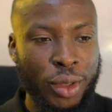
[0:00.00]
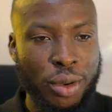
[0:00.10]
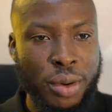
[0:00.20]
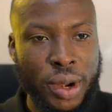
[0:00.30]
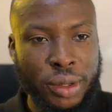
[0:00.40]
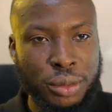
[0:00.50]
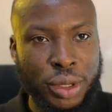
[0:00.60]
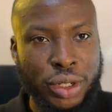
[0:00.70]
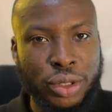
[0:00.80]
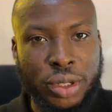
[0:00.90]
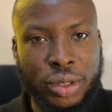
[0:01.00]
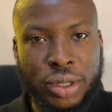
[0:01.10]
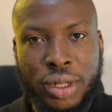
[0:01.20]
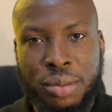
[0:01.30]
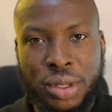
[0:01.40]
All right. Relational
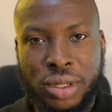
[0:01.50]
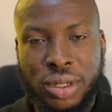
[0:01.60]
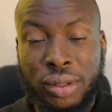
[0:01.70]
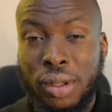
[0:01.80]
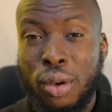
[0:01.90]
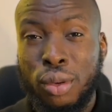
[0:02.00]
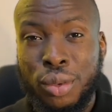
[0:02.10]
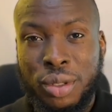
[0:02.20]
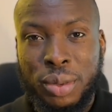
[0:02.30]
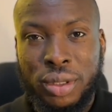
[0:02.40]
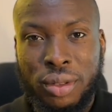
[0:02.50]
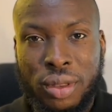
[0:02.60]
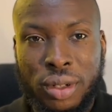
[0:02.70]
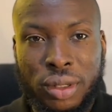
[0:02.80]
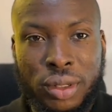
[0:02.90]
databases has always been the
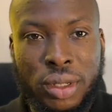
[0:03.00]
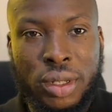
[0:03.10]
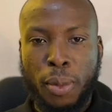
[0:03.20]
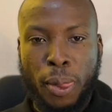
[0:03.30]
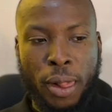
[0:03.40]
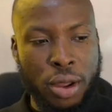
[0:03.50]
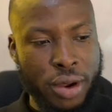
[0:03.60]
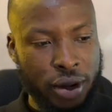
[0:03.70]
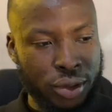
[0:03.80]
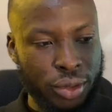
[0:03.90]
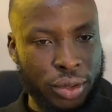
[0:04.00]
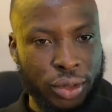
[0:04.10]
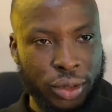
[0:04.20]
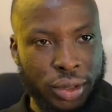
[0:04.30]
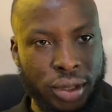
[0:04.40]
thing. All right. So
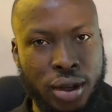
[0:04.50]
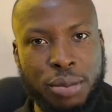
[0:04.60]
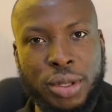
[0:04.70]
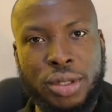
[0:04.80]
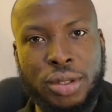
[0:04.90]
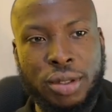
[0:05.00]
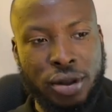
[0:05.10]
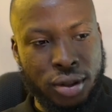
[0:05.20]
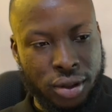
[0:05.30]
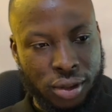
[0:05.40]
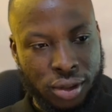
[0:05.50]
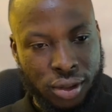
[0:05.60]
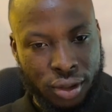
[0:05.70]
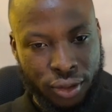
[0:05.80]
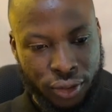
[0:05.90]
your database
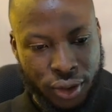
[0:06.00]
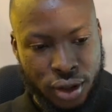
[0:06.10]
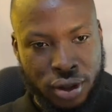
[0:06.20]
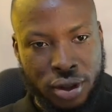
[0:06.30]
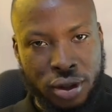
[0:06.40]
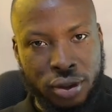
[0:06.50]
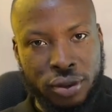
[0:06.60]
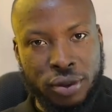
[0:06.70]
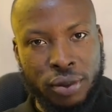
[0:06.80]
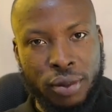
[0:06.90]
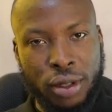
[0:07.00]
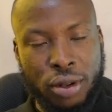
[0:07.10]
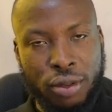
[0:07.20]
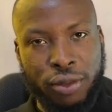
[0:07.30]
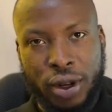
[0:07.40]
is fixed,
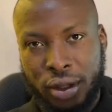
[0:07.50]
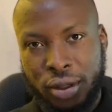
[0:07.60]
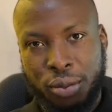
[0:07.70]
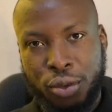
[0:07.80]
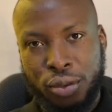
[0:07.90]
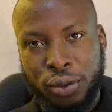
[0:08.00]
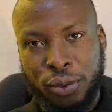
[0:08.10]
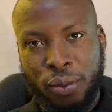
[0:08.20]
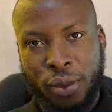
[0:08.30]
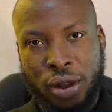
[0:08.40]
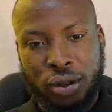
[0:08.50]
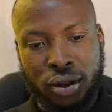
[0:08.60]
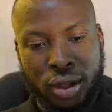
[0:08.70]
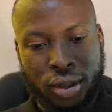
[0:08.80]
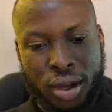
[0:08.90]
not flexible. The
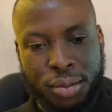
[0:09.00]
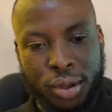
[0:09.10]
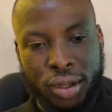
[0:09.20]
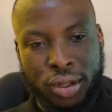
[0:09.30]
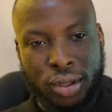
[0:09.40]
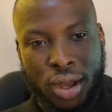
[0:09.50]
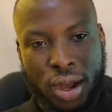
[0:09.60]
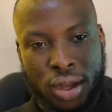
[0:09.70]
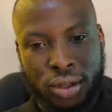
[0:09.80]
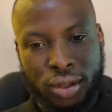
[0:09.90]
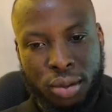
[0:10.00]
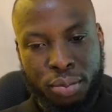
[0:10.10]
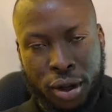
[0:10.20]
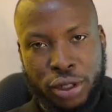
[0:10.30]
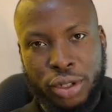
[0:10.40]
database has a
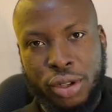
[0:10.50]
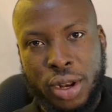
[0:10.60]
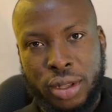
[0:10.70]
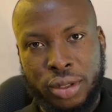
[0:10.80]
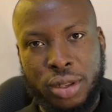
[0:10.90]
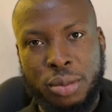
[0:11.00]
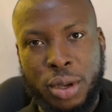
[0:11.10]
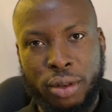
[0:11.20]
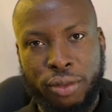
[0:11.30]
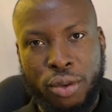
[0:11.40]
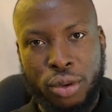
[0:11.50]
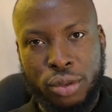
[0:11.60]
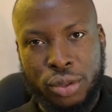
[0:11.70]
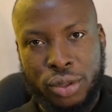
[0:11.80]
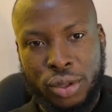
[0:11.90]
particular schema it
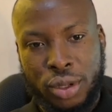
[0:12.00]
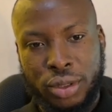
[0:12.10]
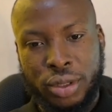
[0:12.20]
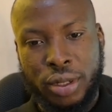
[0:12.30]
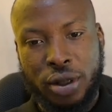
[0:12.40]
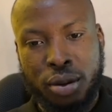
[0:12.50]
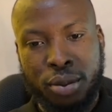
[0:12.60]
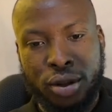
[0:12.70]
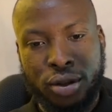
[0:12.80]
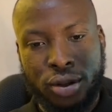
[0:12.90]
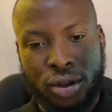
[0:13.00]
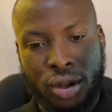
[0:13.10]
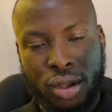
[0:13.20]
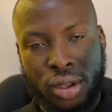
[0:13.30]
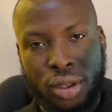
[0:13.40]
follows, and the database
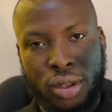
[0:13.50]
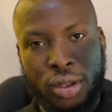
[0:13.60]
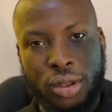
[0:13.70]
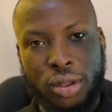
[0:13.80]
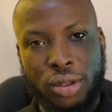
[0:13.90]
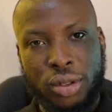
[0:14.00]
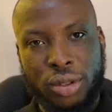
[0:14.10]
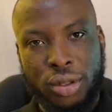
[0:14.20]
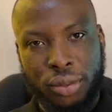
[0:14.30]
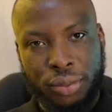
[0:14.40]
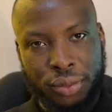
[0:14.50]
is